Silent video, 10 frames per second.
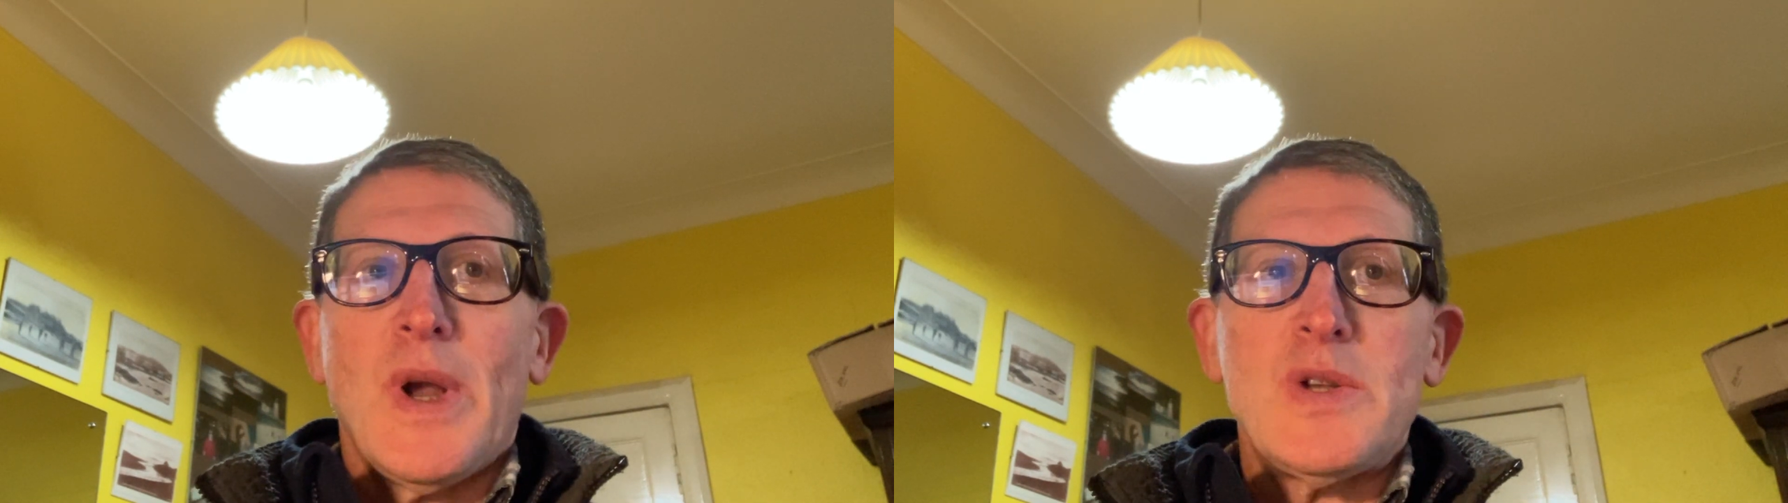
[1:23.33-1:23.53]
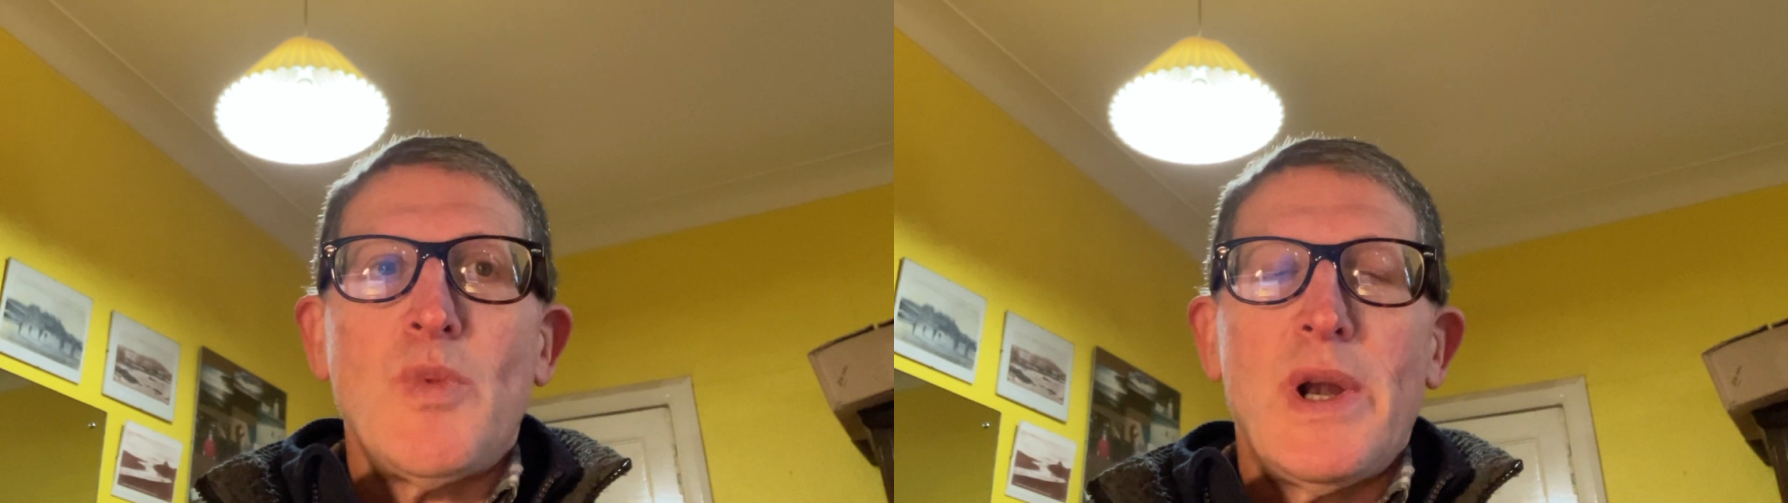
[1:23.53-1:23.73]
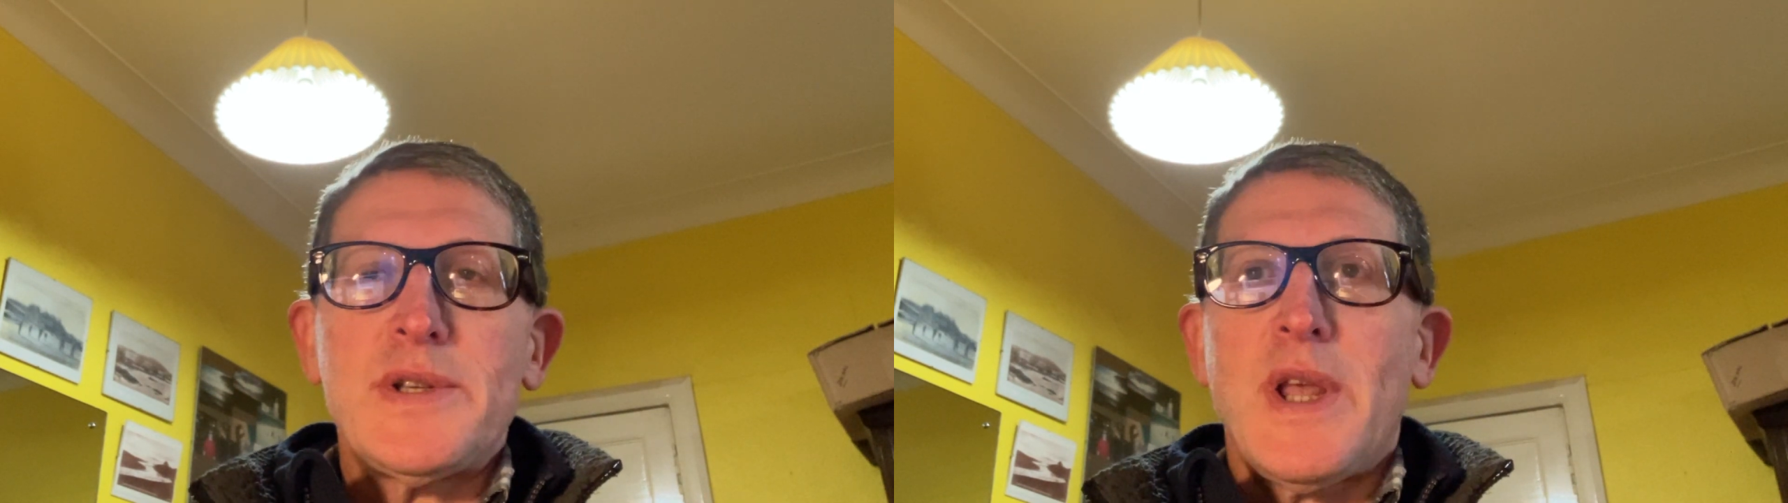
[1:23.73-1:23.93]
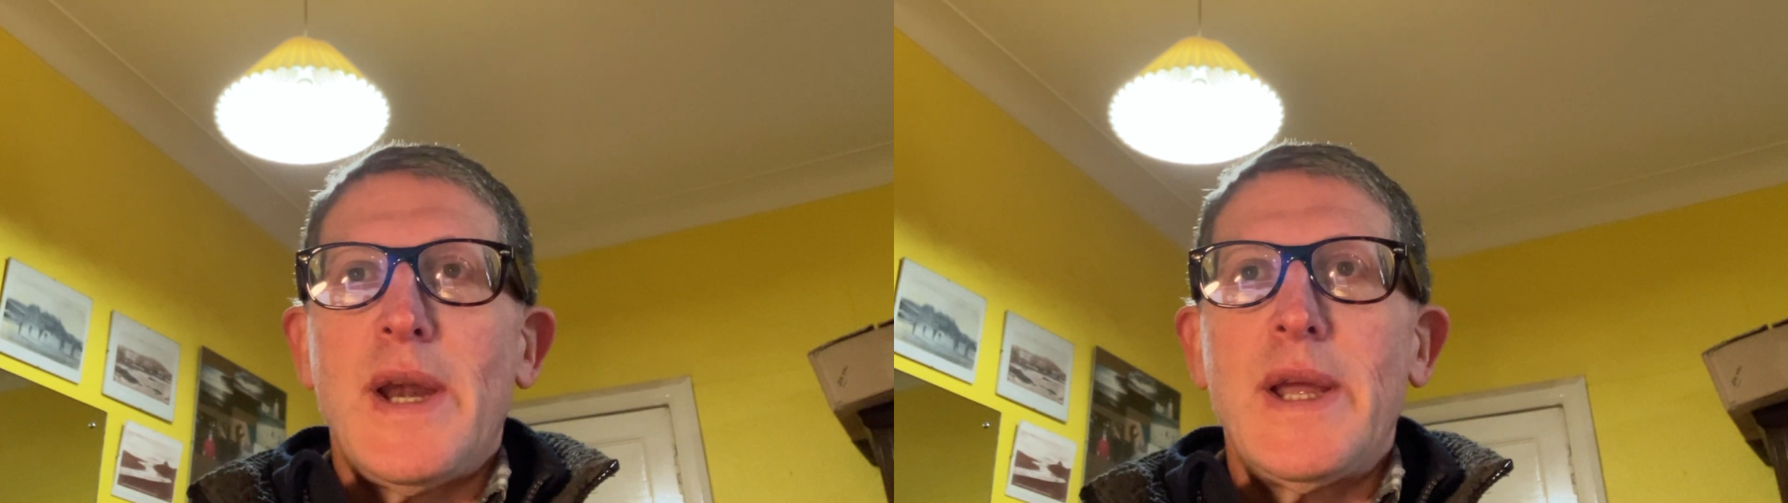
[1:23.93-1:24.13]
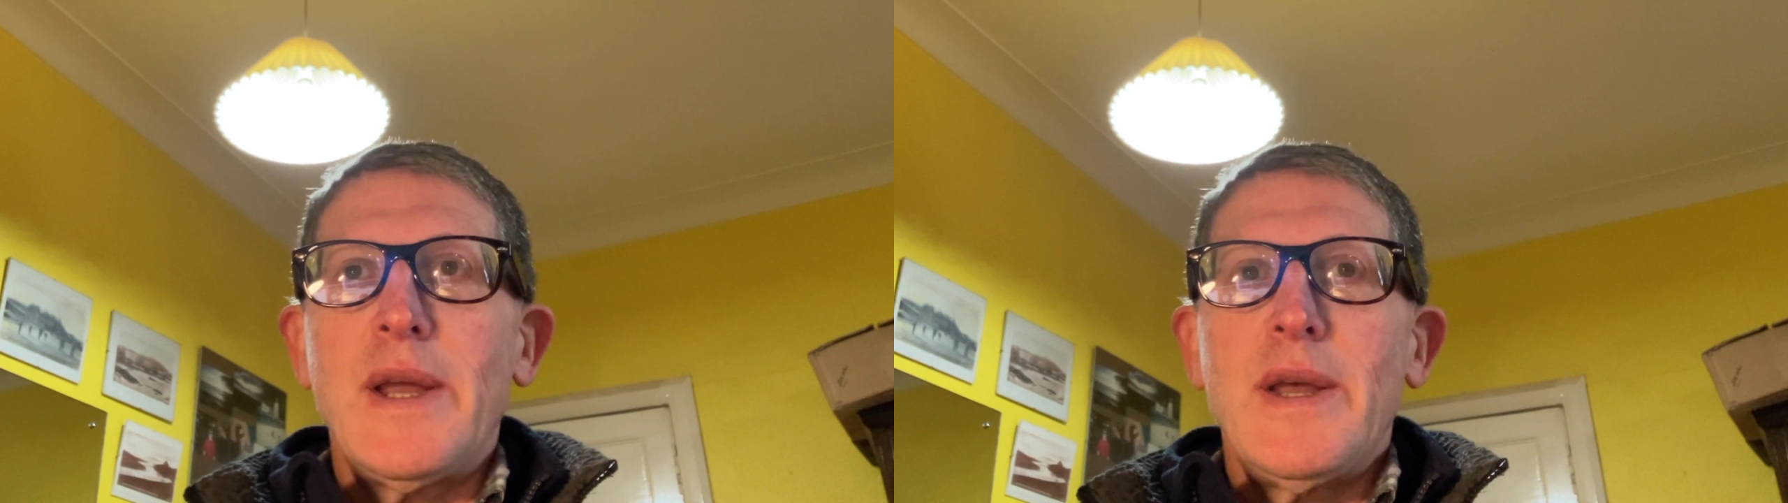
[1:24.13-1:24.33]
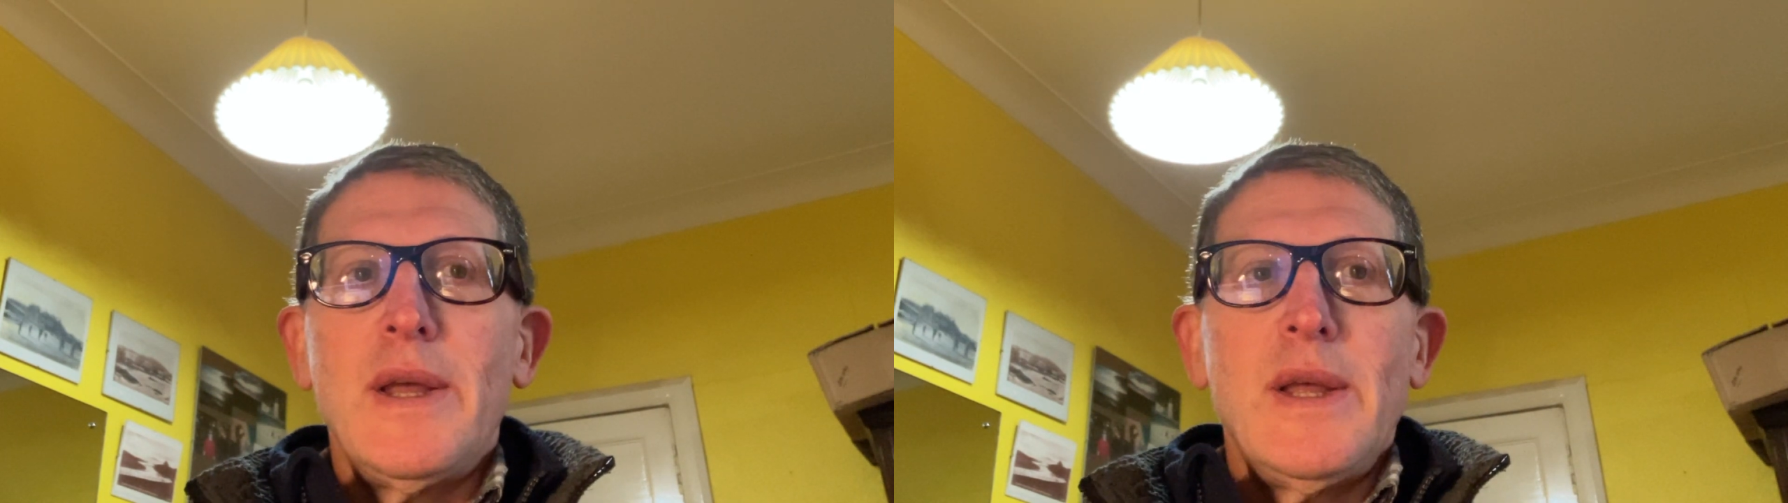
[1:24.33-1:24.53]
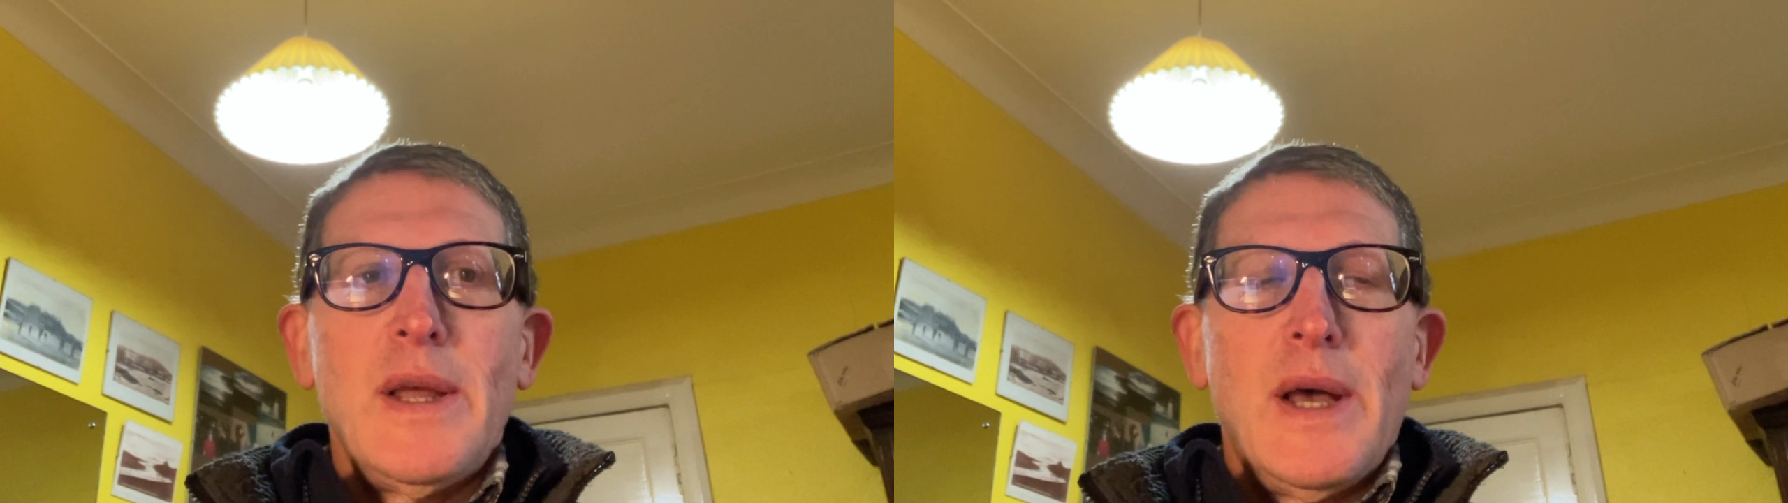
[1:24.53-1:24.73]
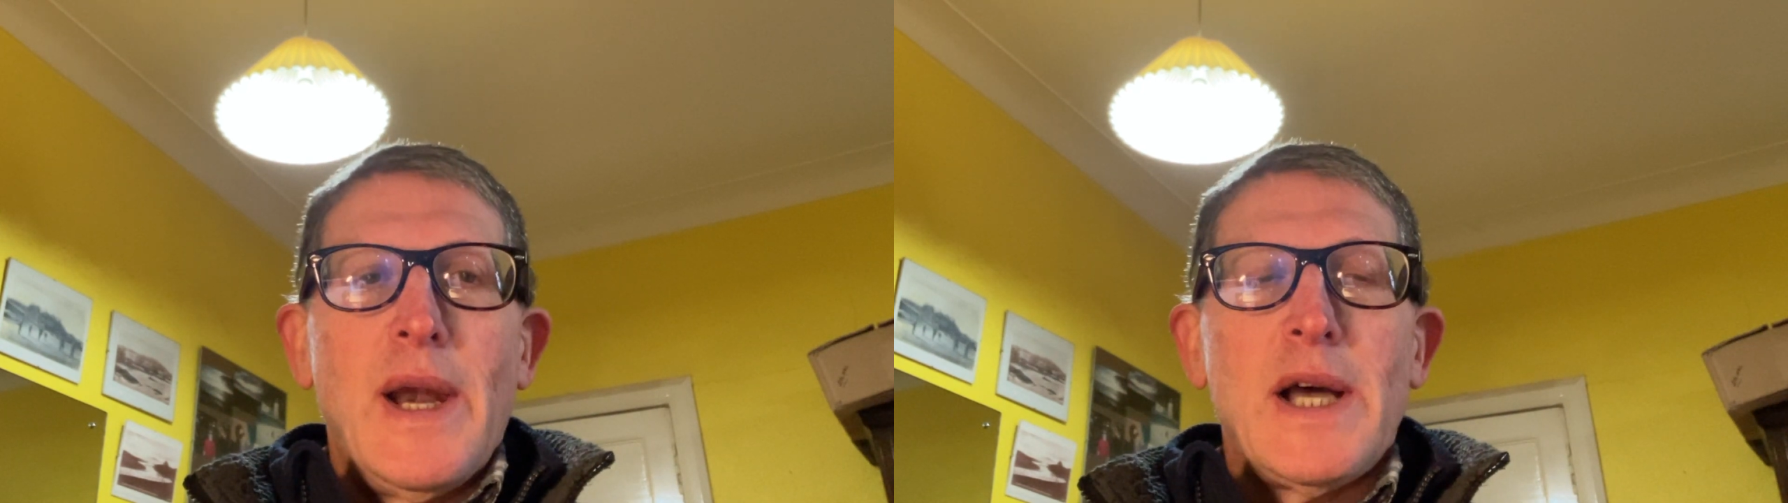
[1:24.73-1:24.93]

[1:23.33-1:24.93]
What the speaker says: as well as getting an